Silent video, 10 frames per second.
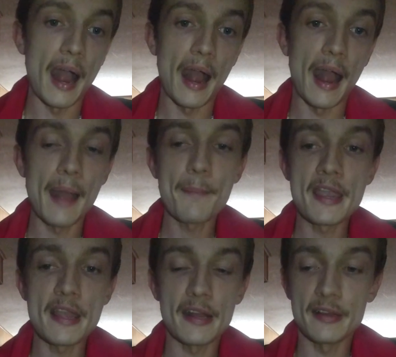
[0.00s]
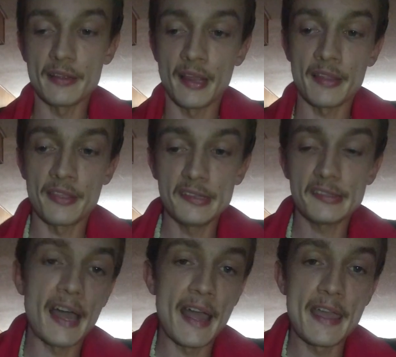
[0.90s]
I might, like this
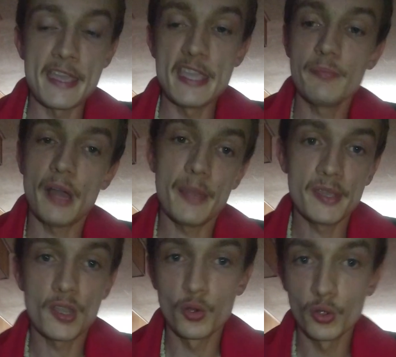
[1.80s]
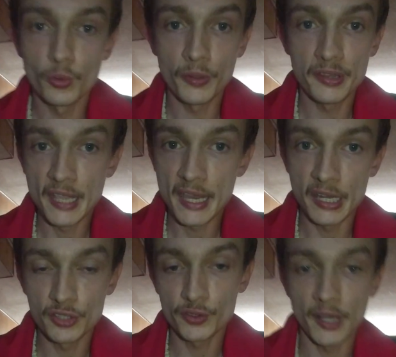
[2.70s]
guy, he might be cool with
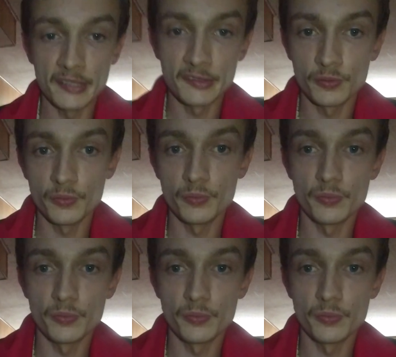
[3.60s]
dating trans